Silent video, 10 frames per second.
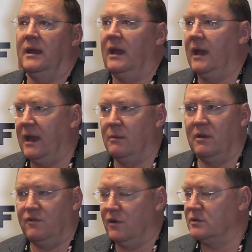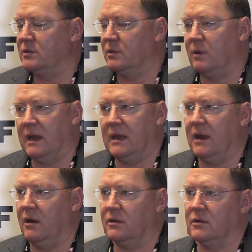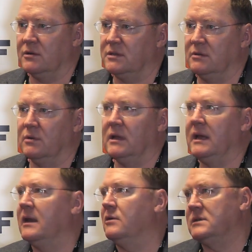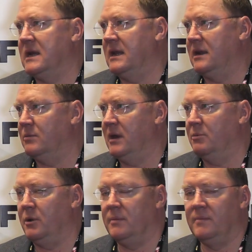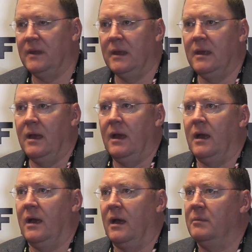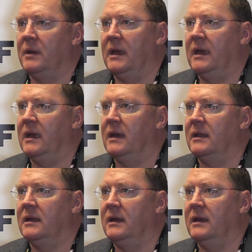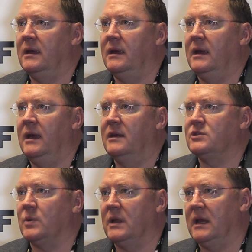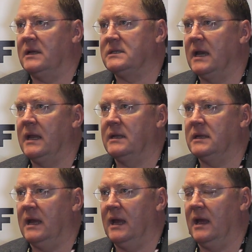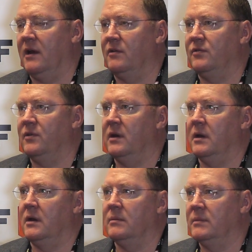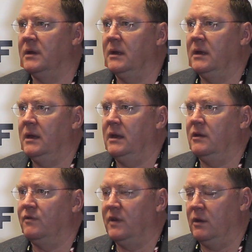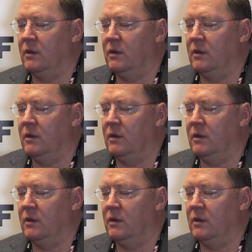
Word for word: anime films with great characters and really entertaining people. Um, and it, it's really exciting to have, um, you know, video